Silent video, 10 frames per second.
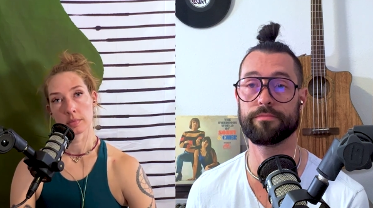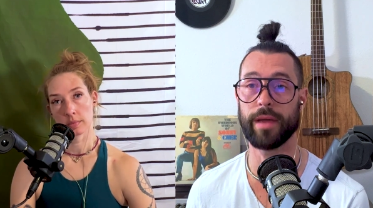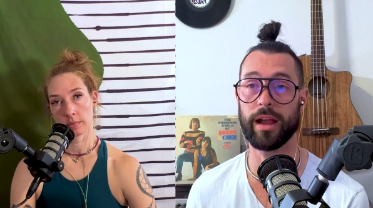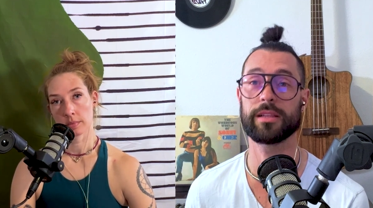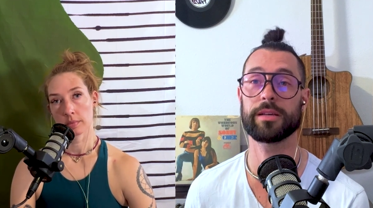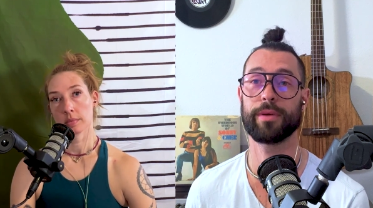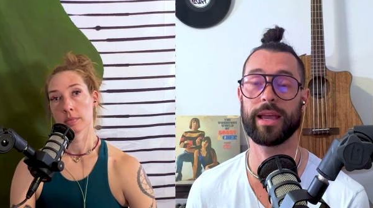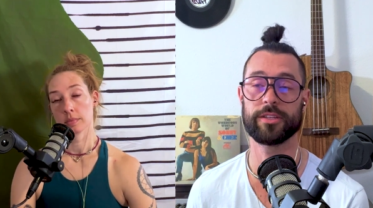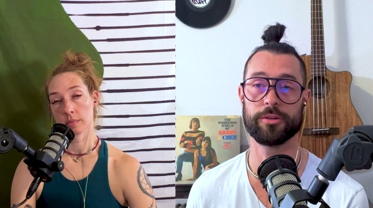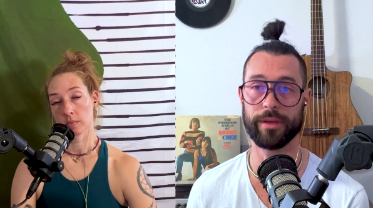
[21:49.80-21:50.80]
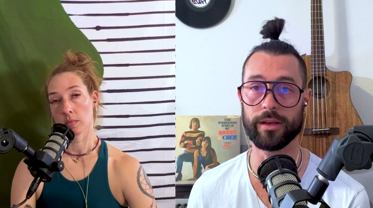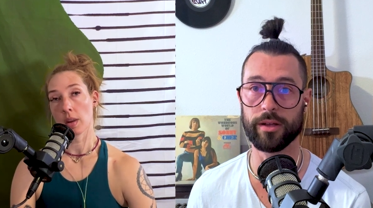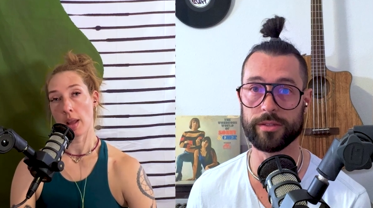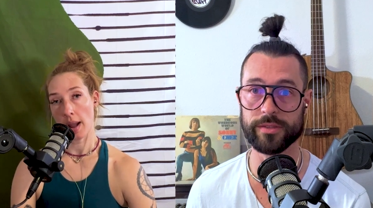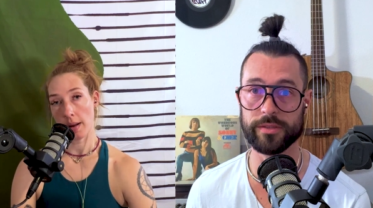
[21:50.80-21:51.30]
Speaker 1: barely paying your
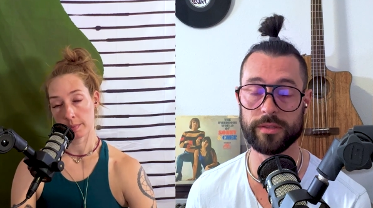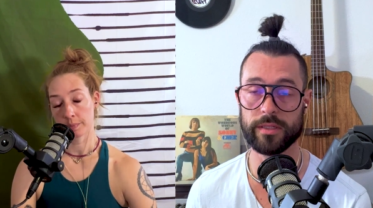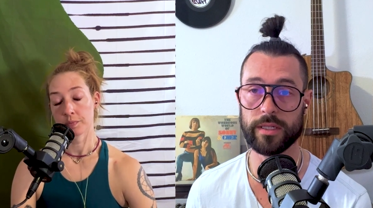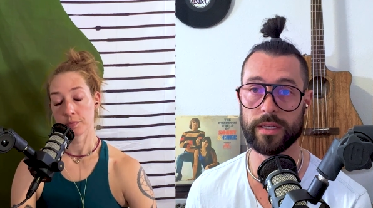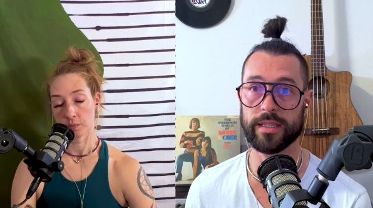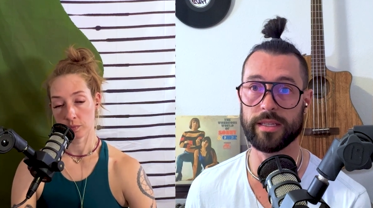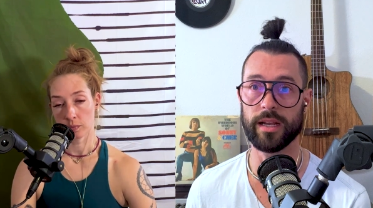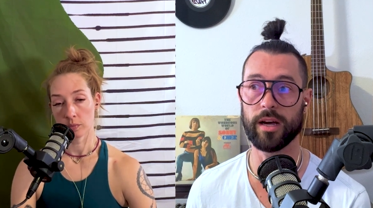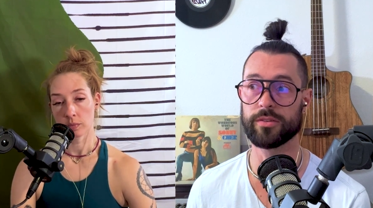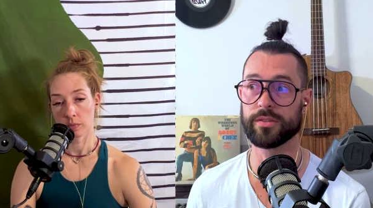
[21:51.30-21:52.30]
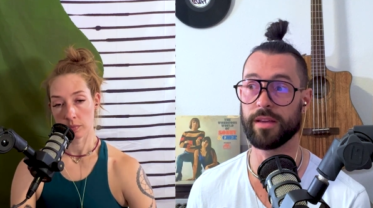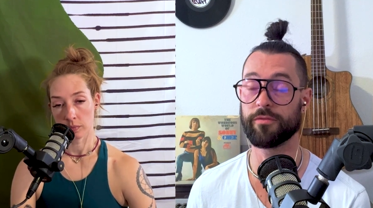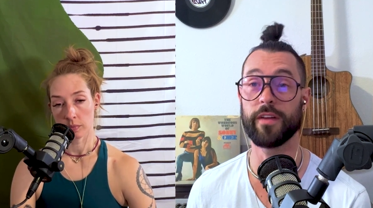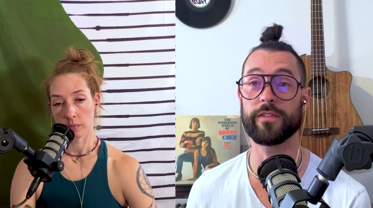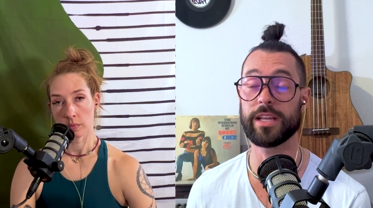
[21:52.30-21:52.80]
bills. Yeah. You know,
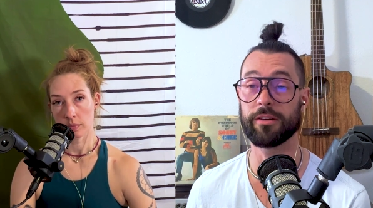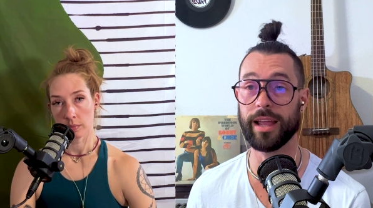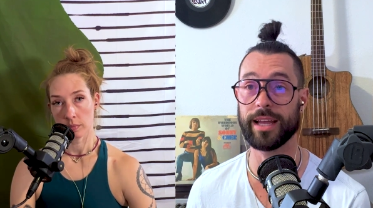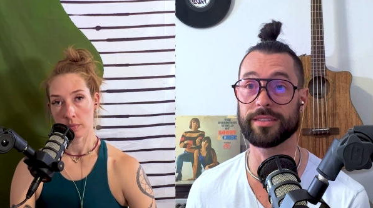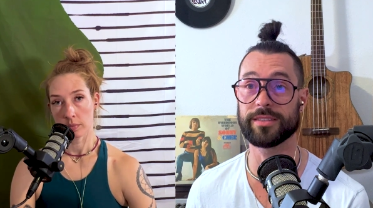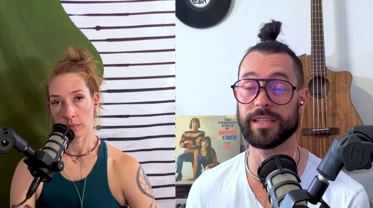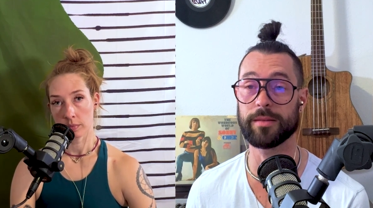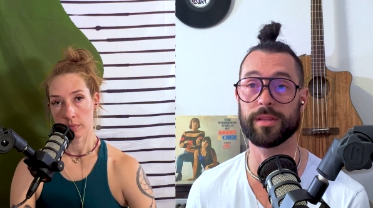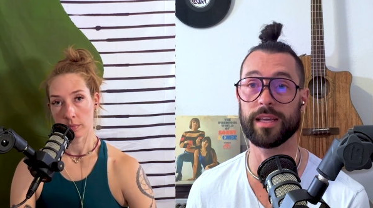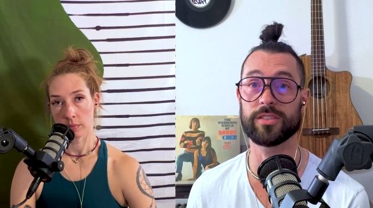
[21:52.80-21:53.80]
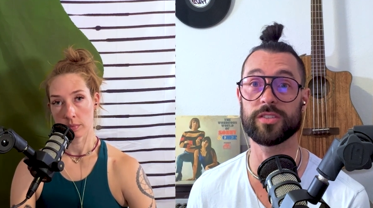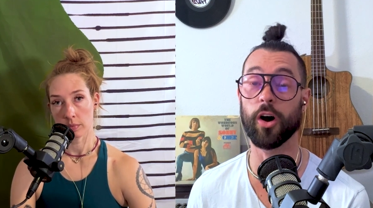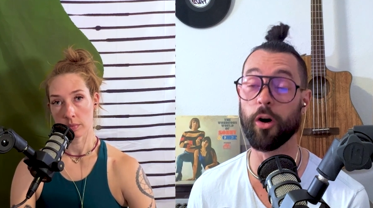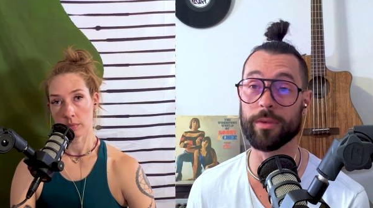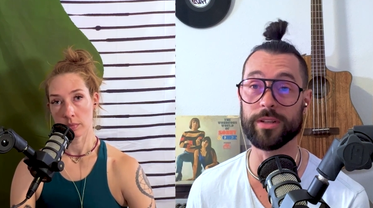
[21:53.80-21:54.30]
50 grand seemed like
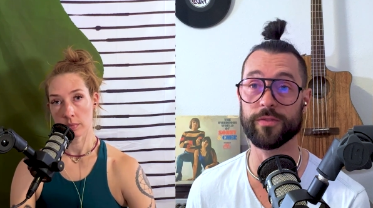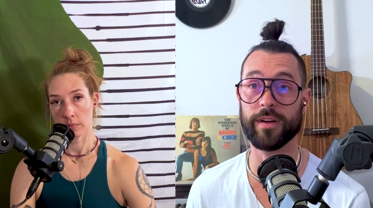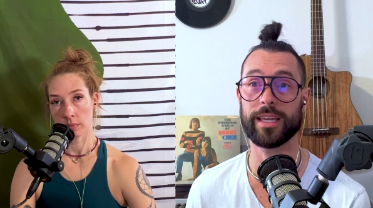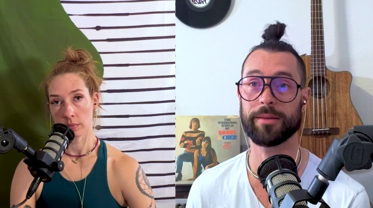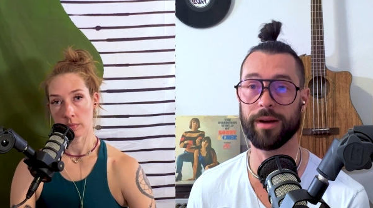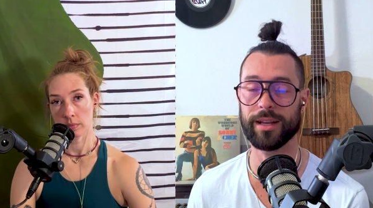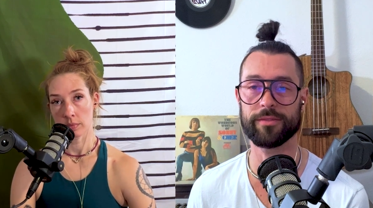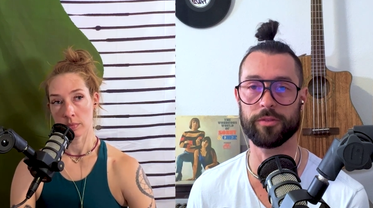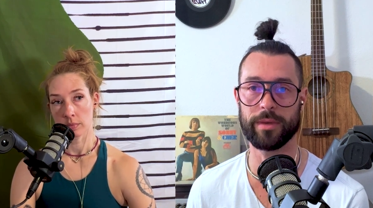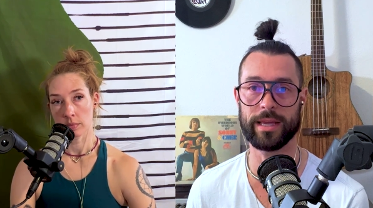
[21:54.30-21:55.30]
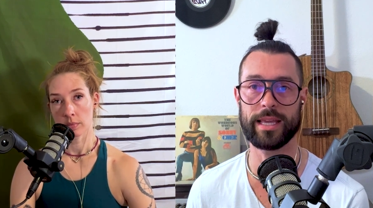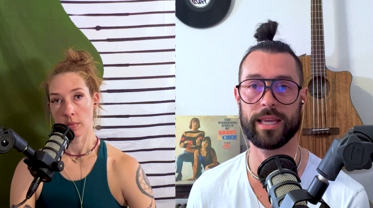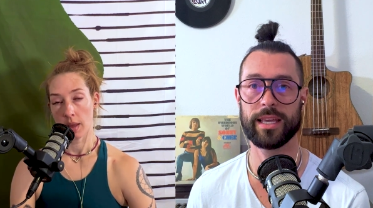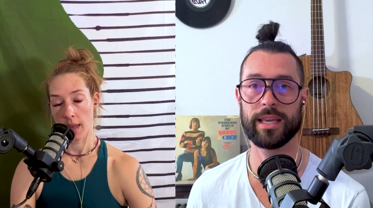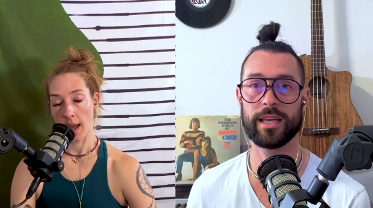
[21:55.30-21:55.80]
so much fucking money for me.
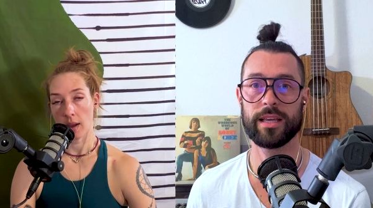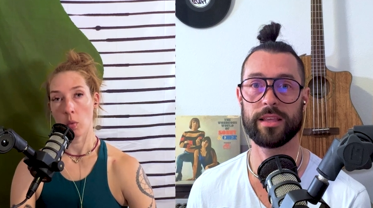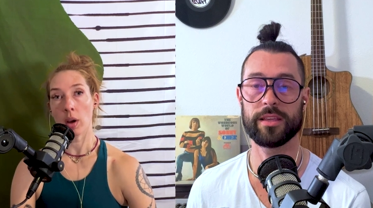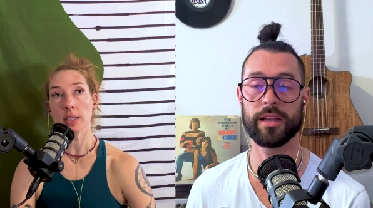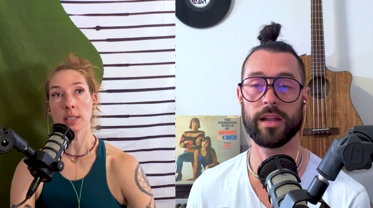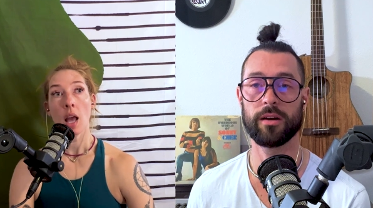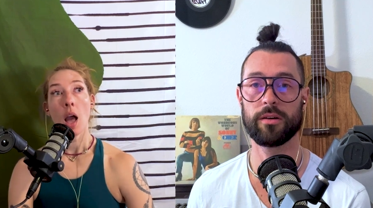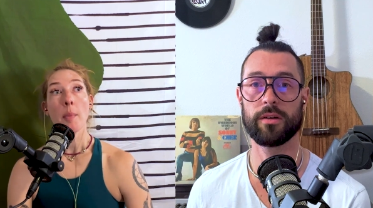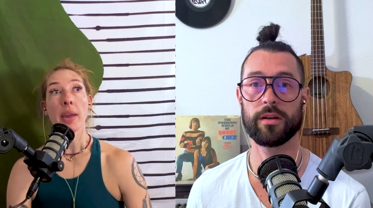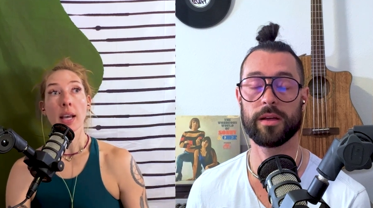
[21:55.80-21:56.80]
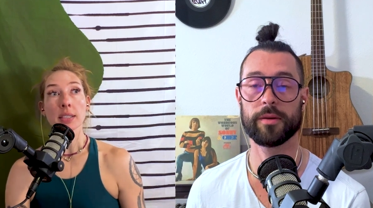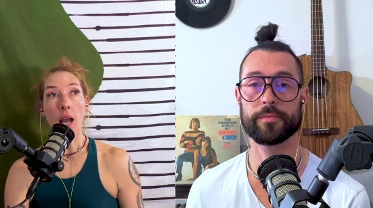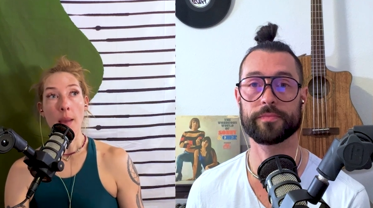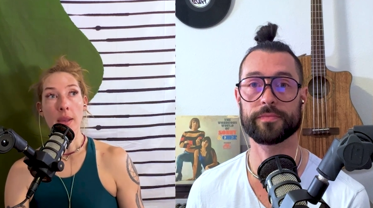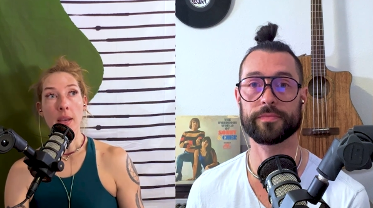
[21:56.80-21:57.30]
Speaker 2: Yeah. Well, you know? because
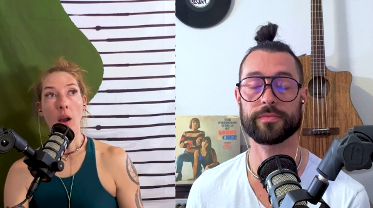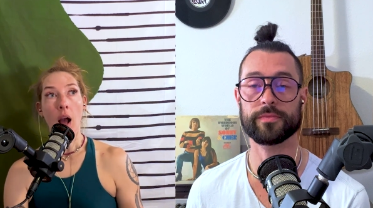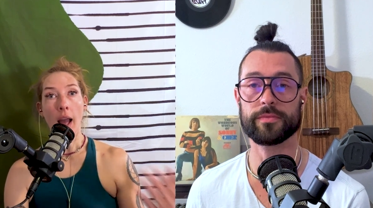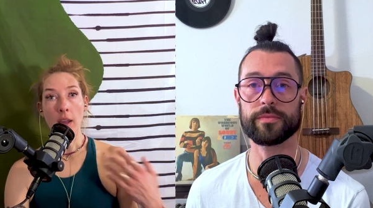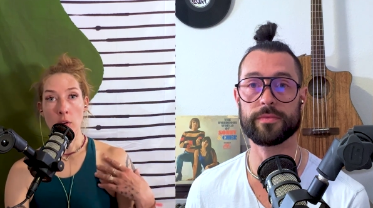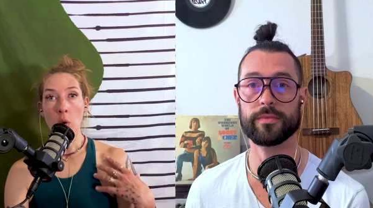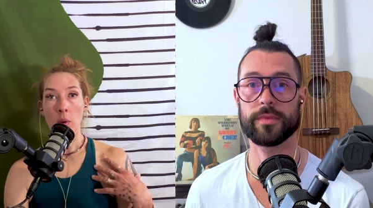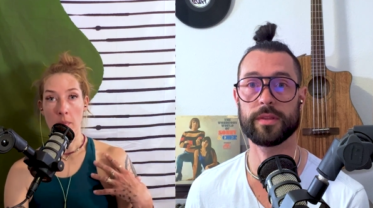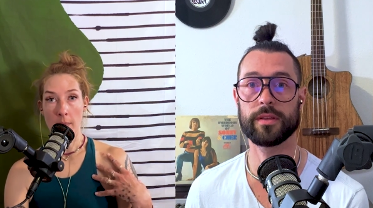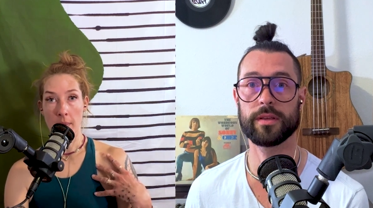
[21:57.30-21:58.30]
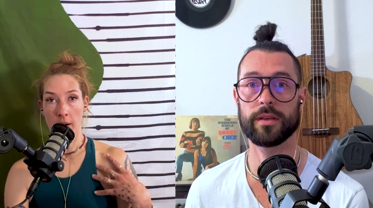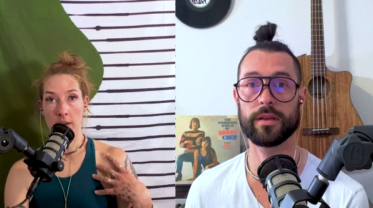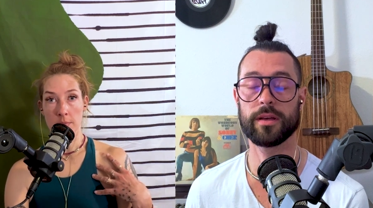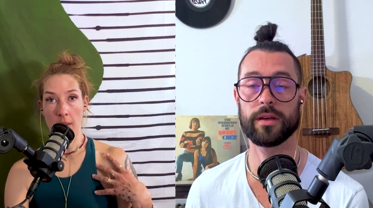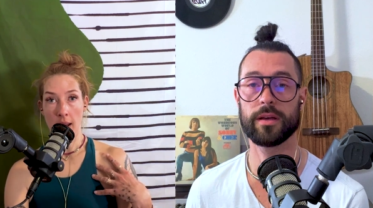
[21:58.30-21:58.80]
I mean, I knew what my
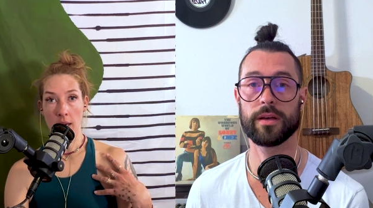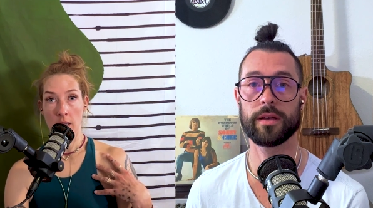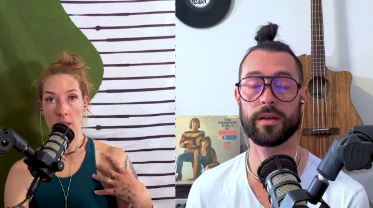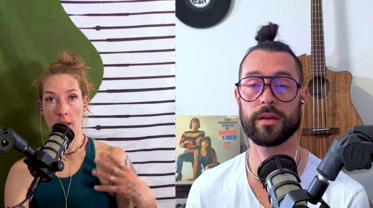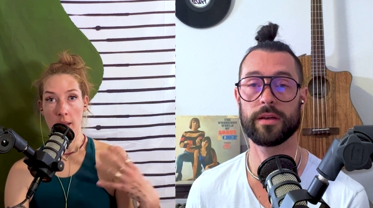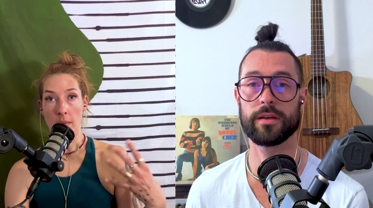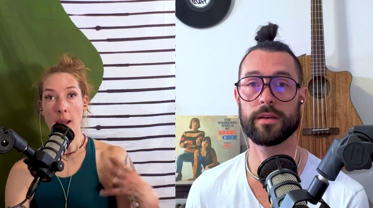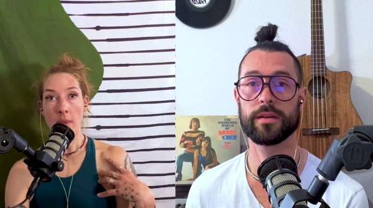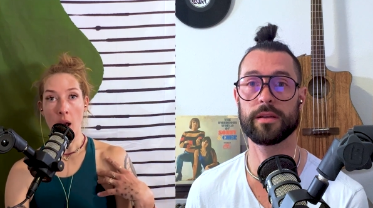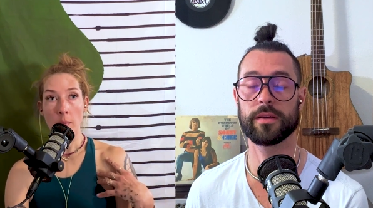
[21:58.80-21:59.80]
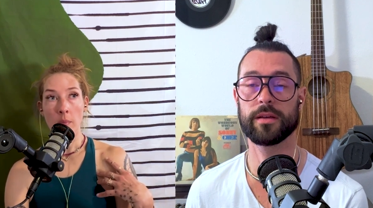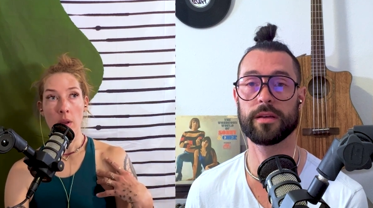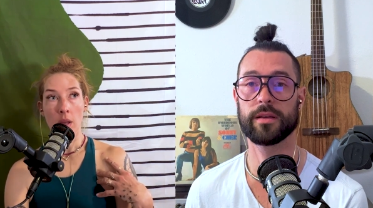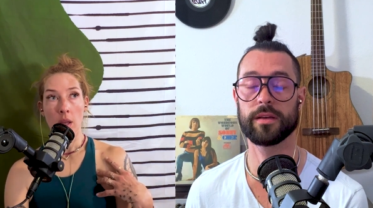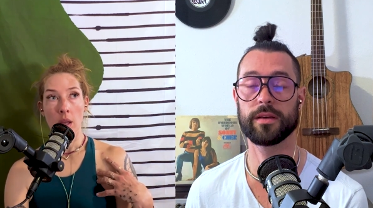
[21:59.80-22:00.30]
parents made. Like my mom
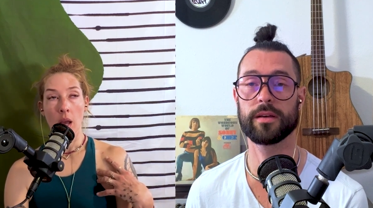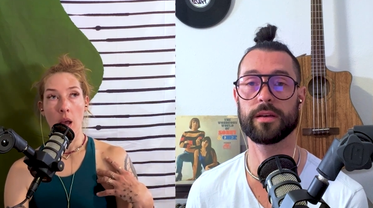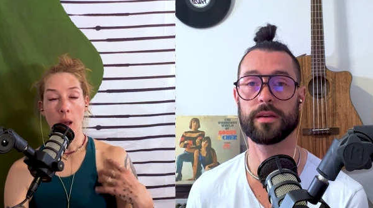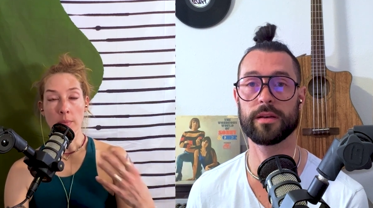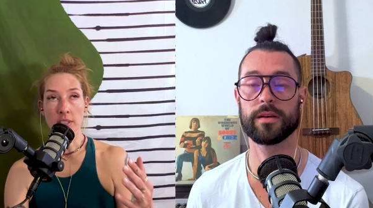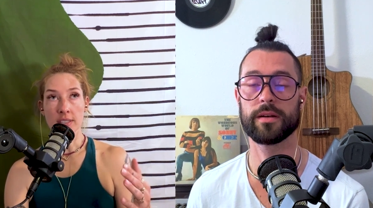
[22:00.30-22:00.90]
I'm just going